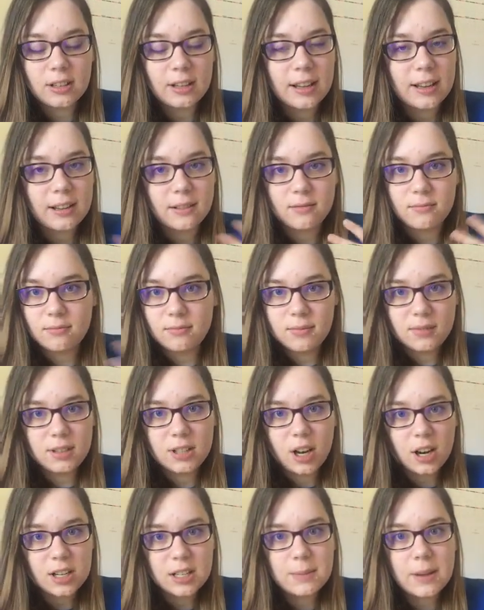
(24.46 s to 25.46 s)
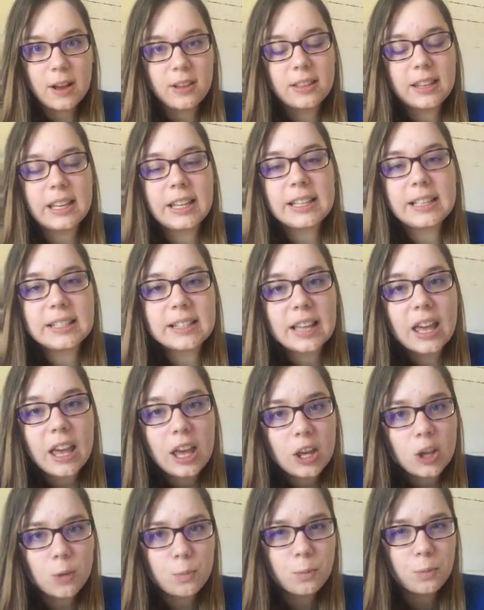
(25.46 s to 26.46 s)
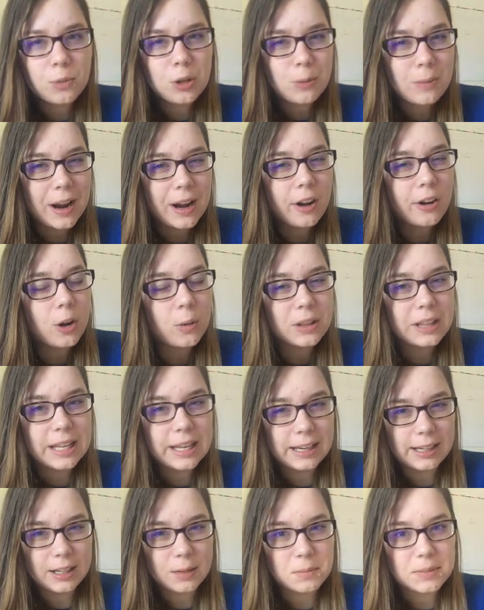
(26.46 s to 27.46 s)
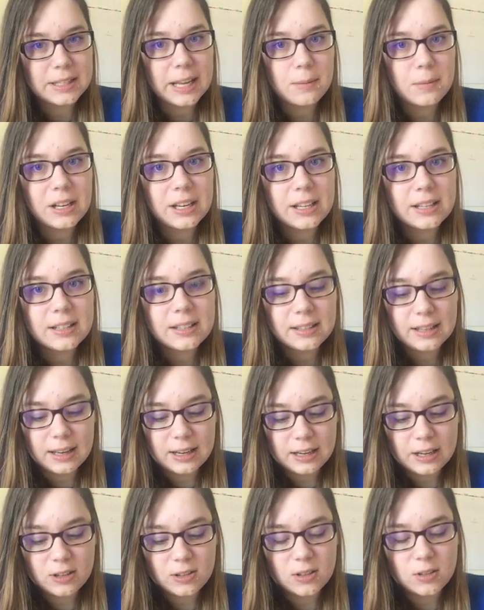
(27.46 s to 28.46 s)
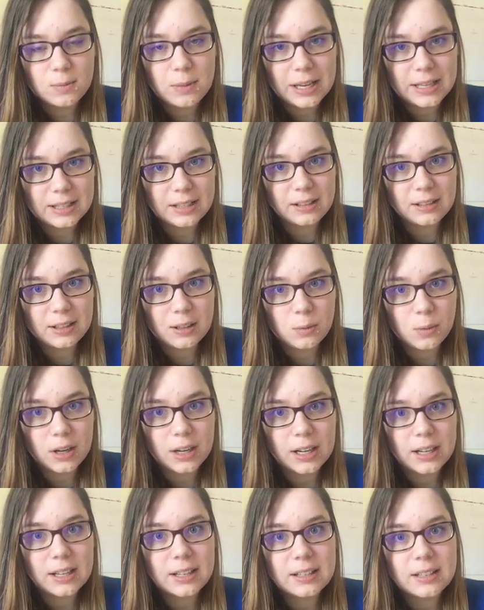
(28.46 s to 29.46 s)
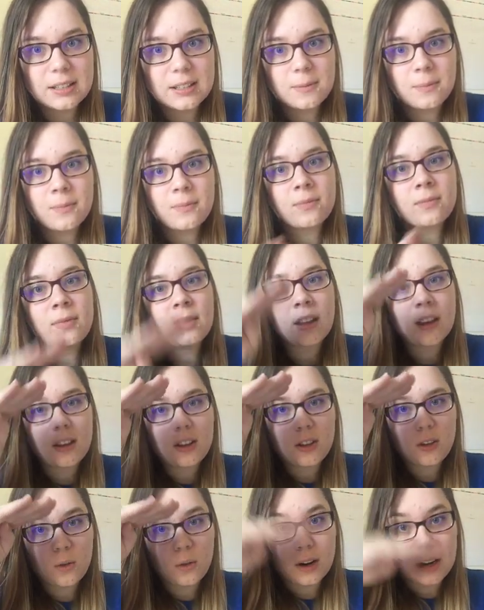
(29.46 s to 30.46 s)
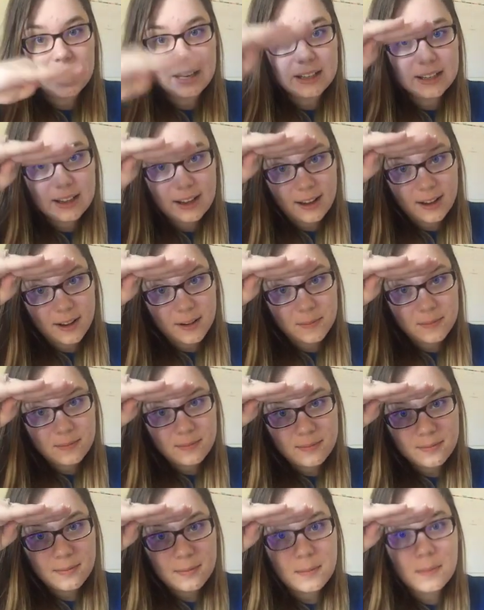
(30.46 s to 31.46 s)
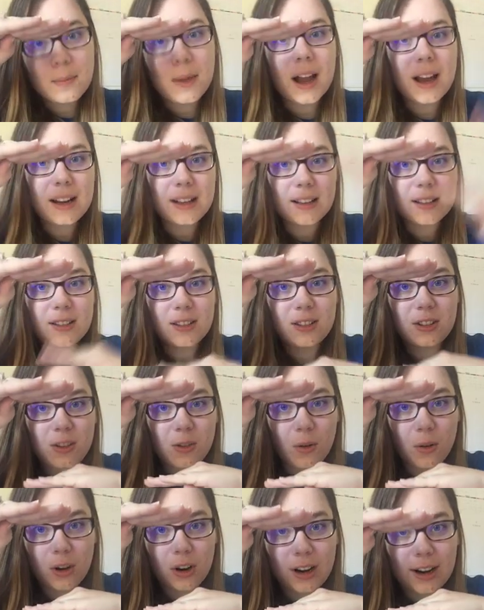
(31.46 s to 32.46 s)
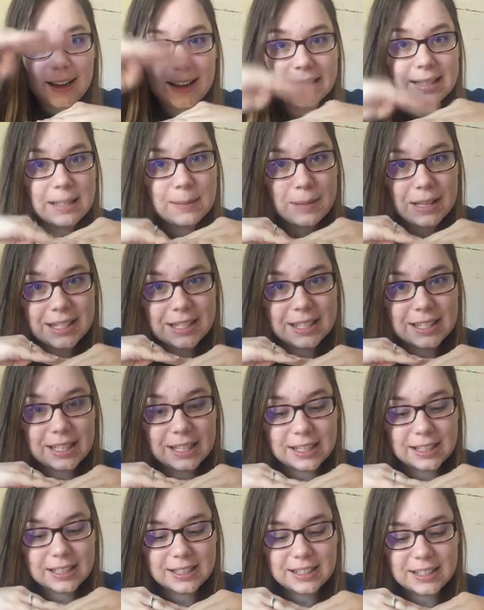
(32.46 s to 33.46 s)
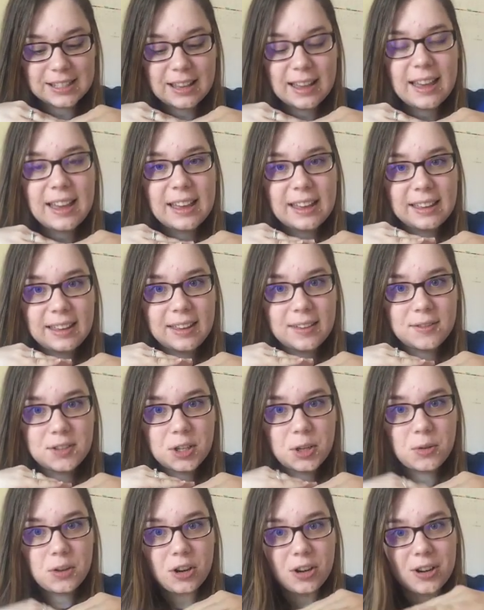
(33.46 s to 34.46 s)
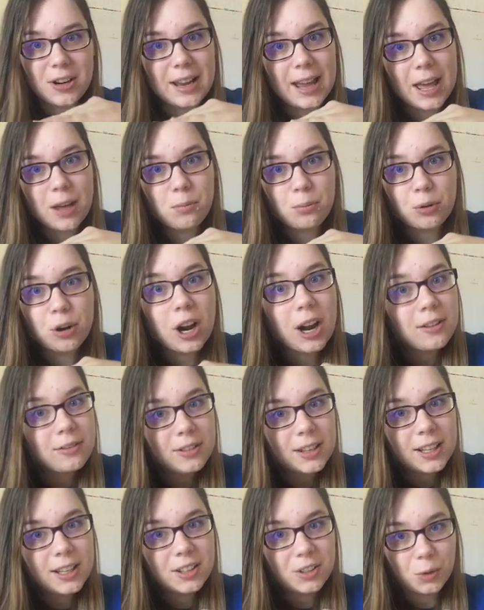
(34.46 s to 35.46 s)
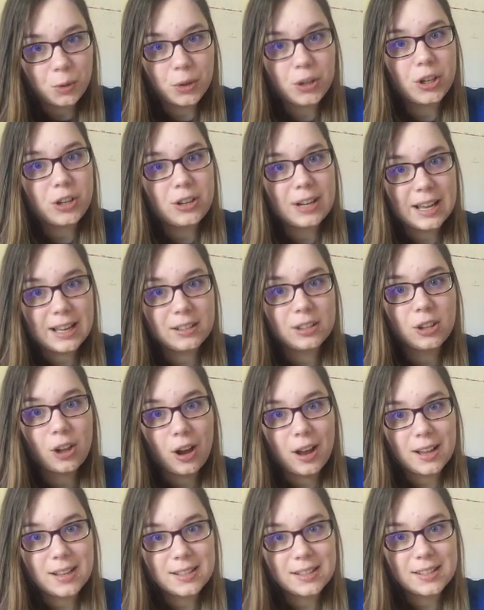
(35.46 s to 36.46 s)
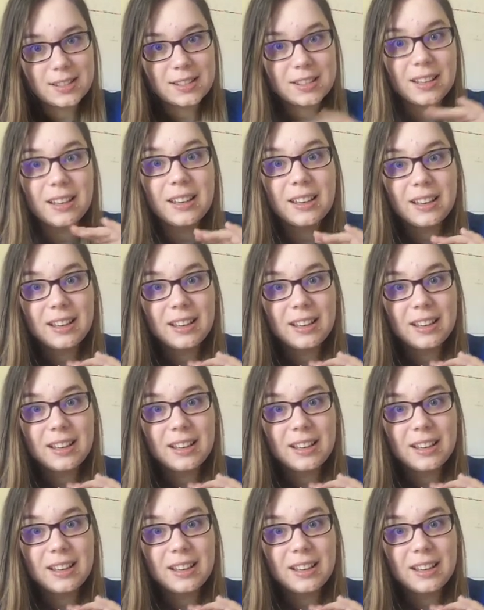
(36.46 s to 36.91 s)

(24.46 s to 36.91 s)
and talked about things, you might not know what the income statement is. And here's basically what it is. Your income minus your expenses gives you your net profit or your net loss.